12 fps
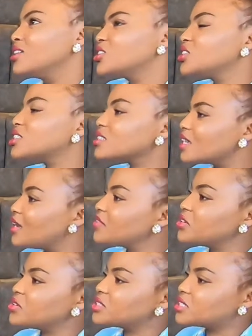Do you still have
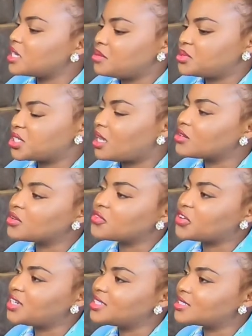your same childhood
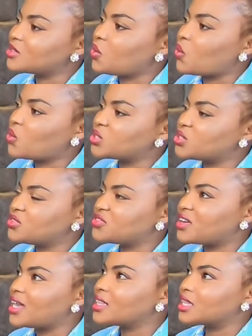friends? Or do you
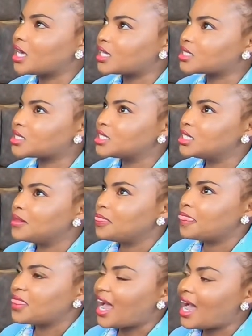find that
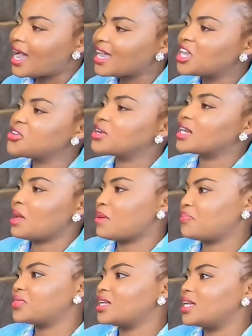the higher you climb
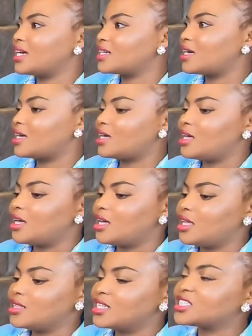up the ladder,
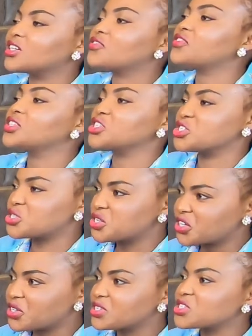the different your
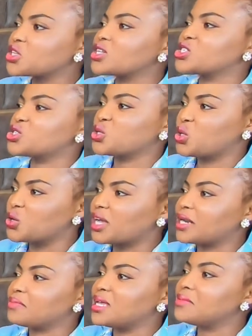circle starts to look,
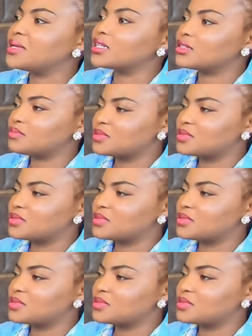and maybe a little